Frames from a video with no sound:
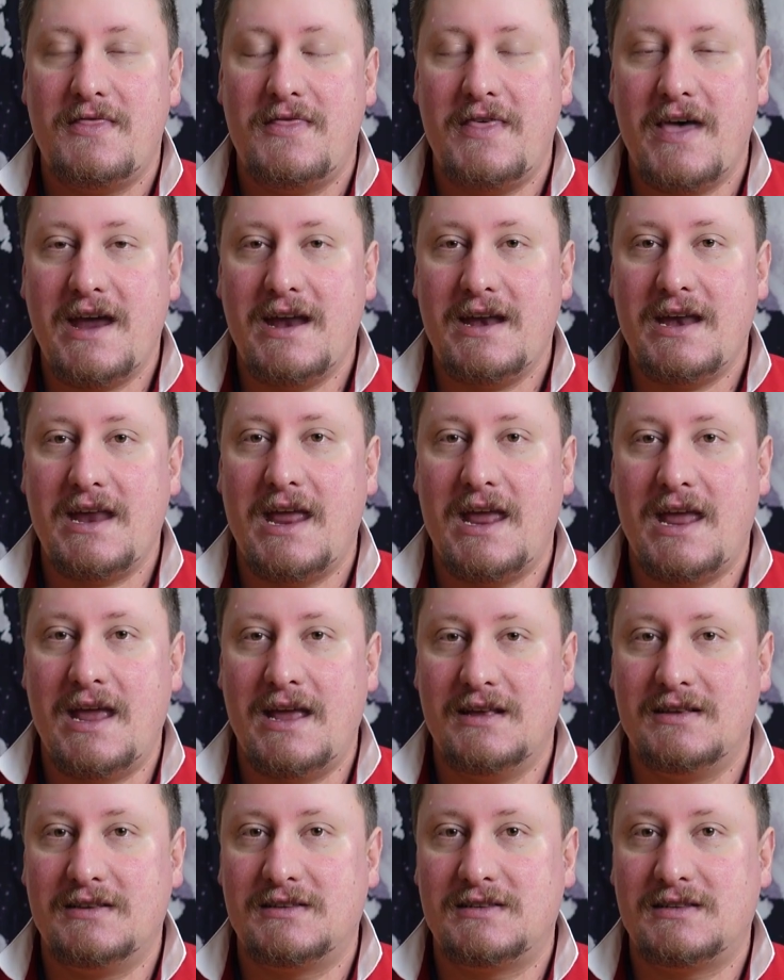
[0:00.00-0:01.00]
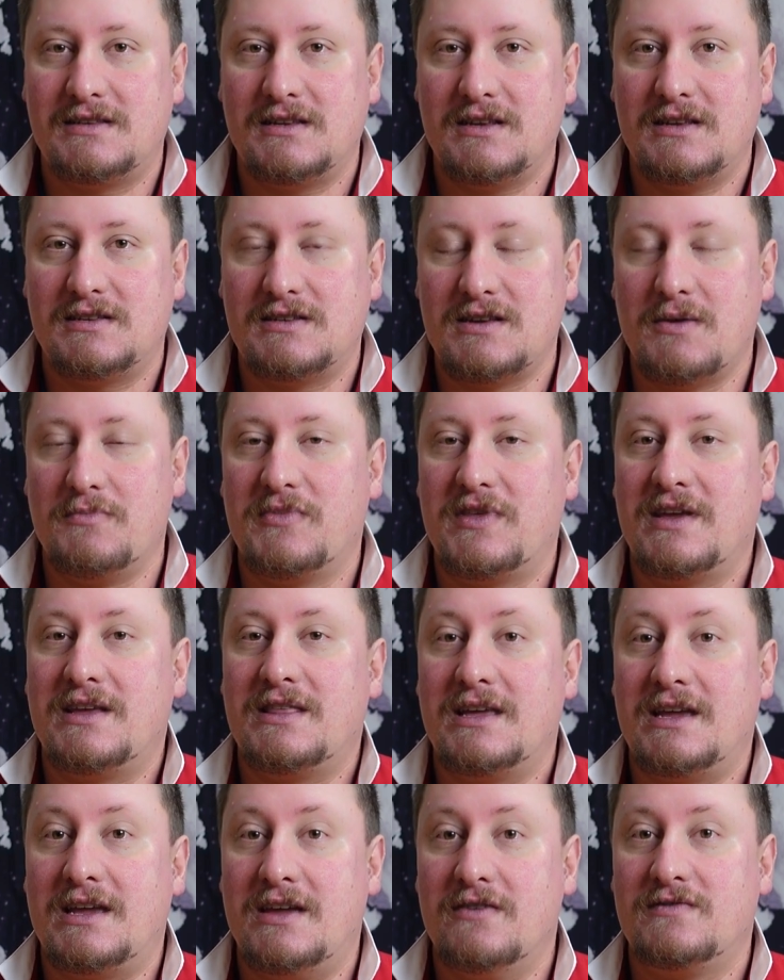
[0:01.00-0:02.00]
That is something
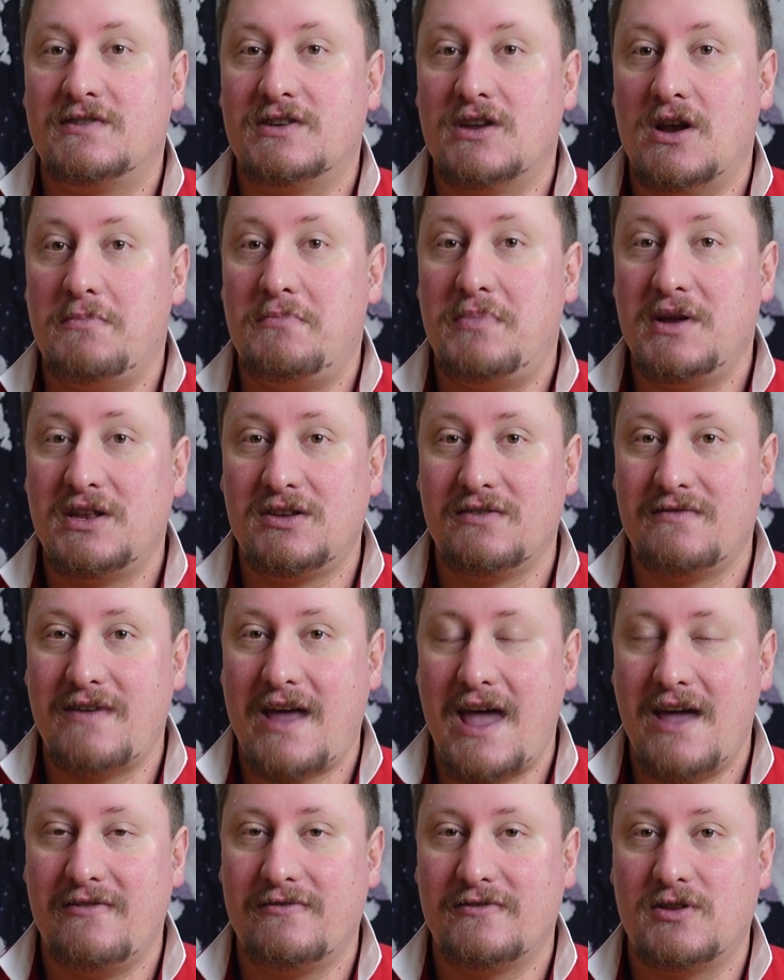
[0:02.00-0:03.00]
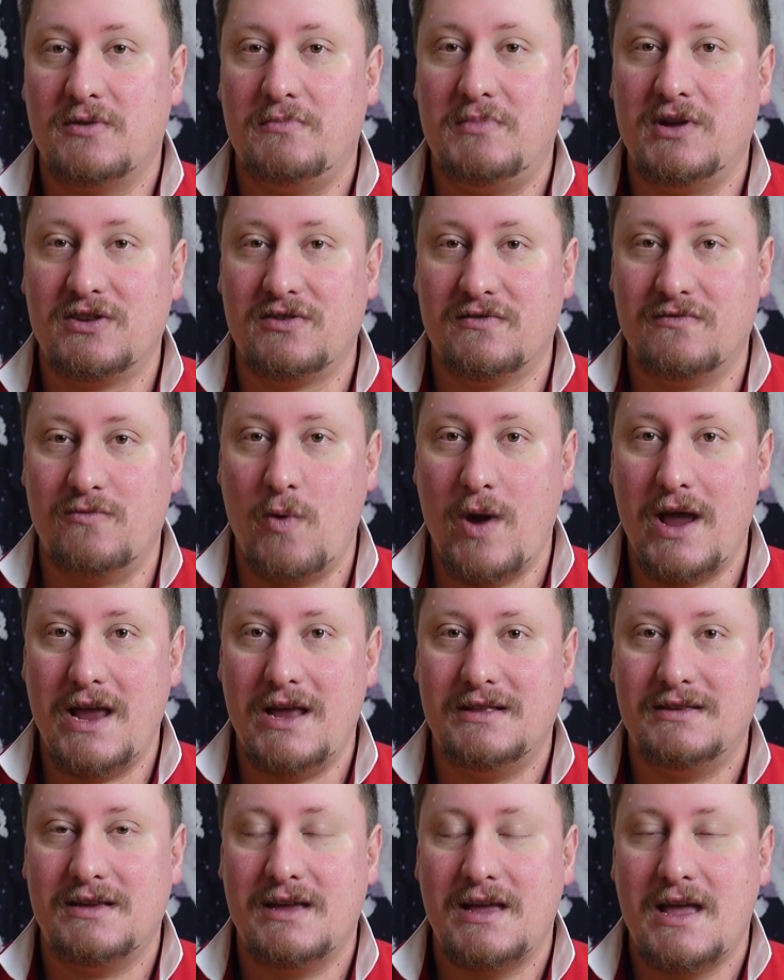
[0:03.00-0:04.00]
that gives it a bit of heft, a bit of
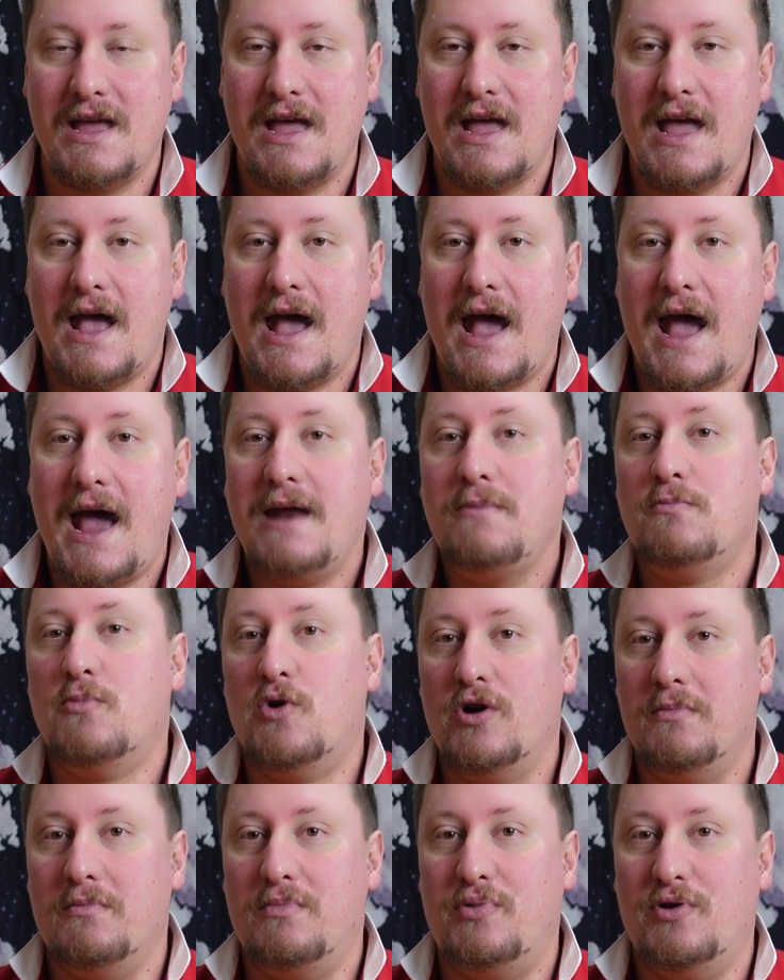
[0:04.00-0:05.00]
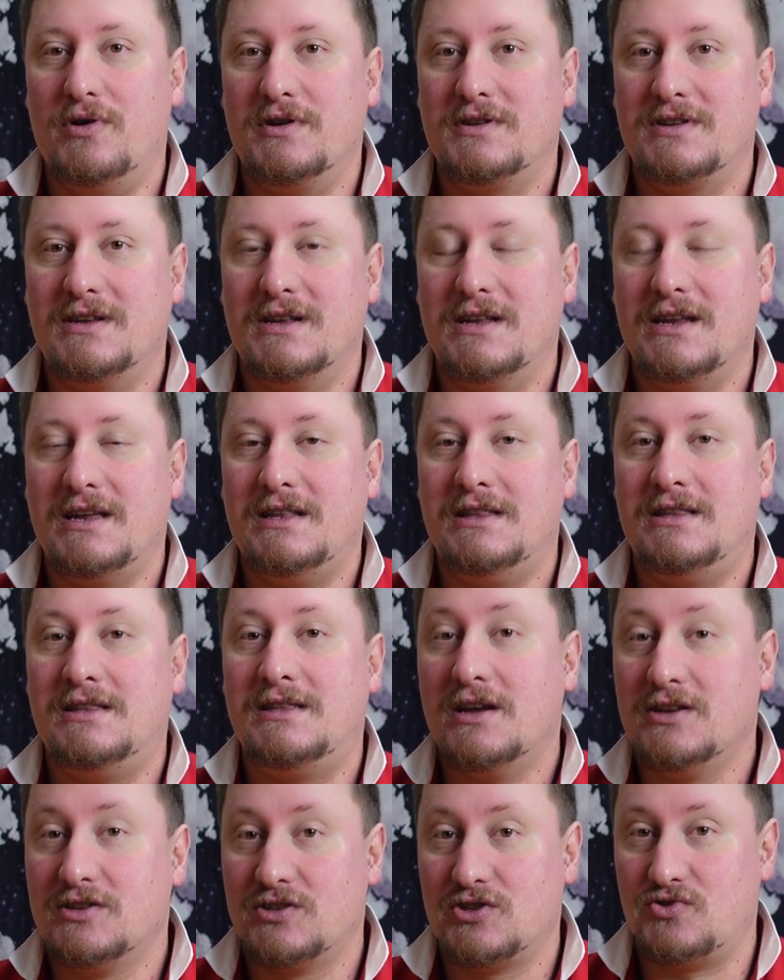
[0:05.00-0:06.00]
weight, and more importantly,
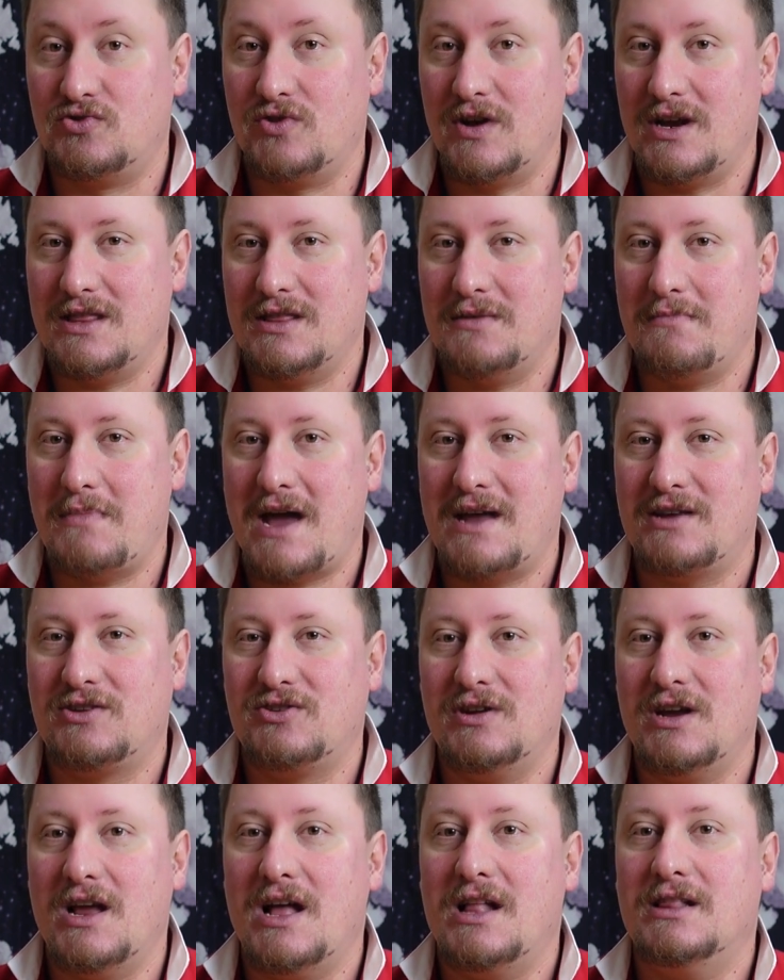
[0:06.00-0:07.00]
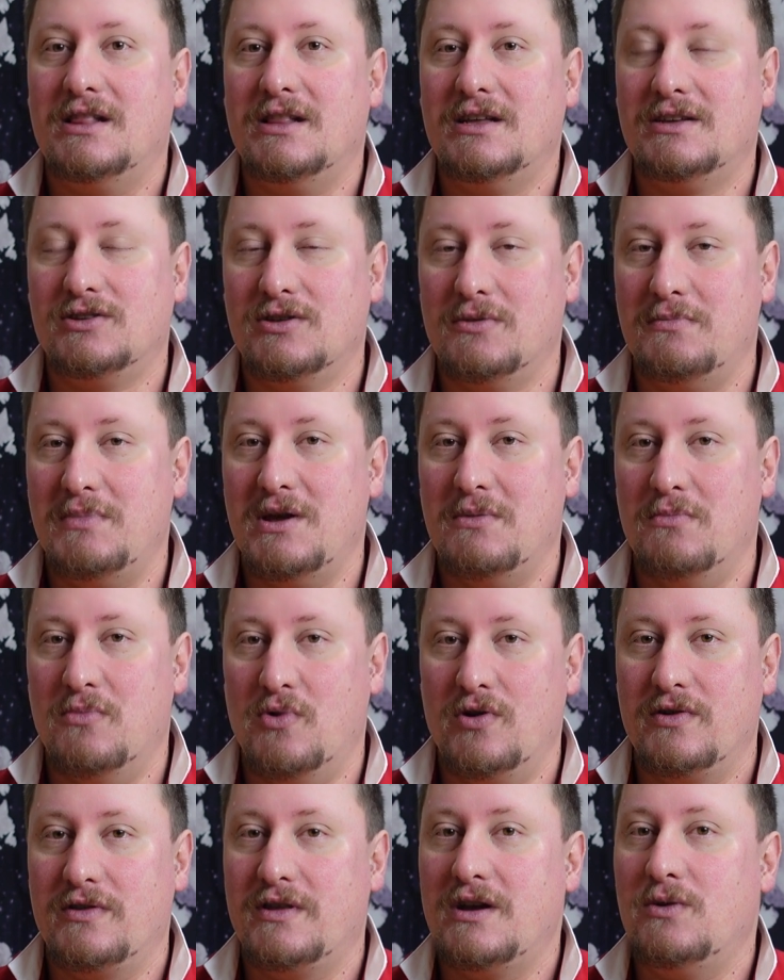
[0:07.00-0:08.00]
does drain the battery a little bit
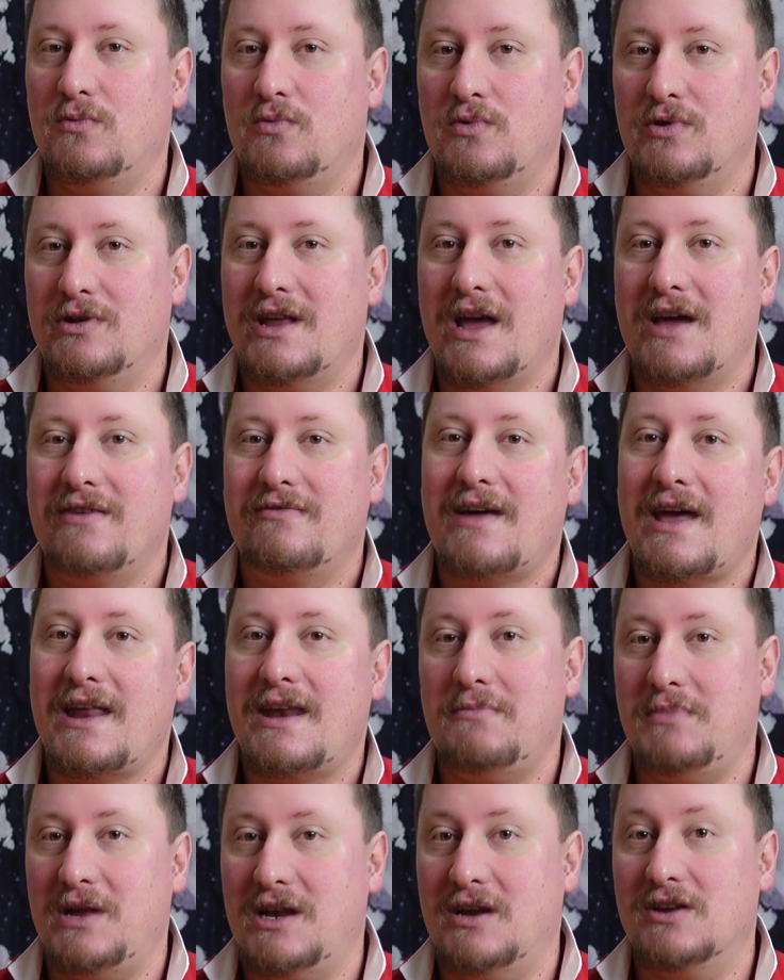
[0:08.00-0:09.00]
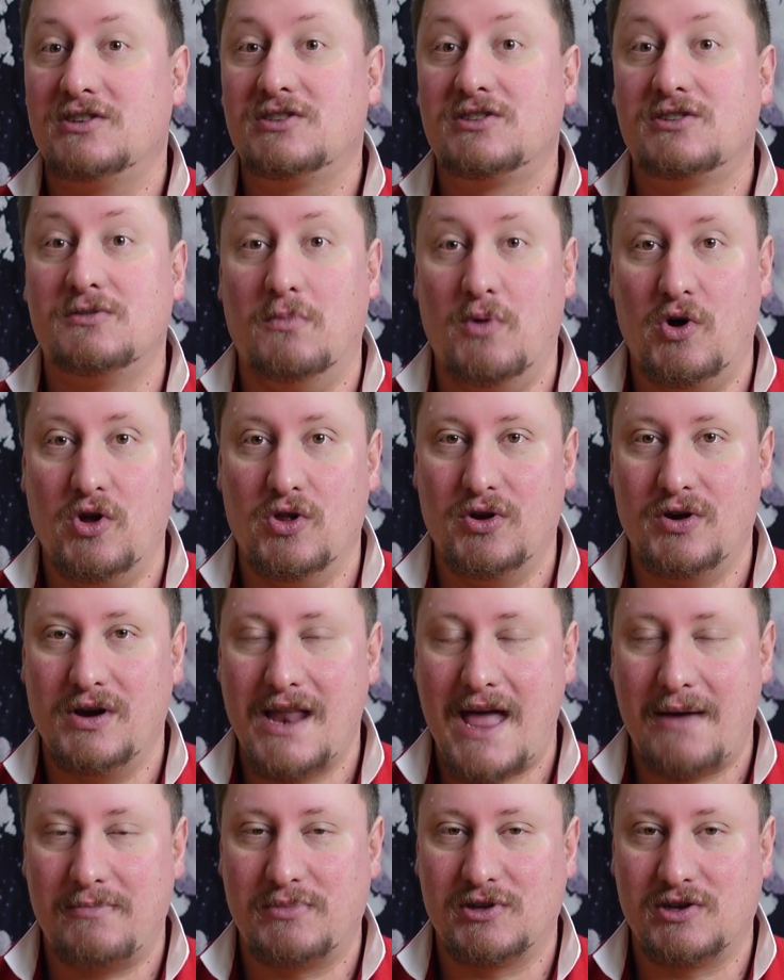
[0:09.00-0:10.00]
more than it would have had it been a smaller
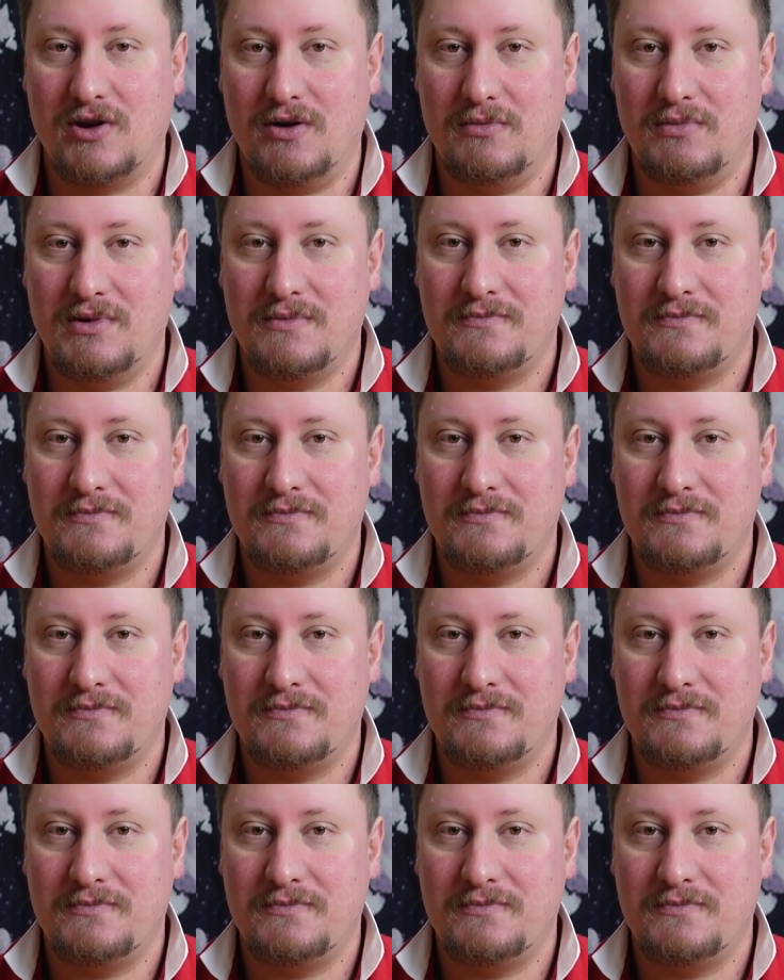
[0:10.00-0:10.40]
laptop.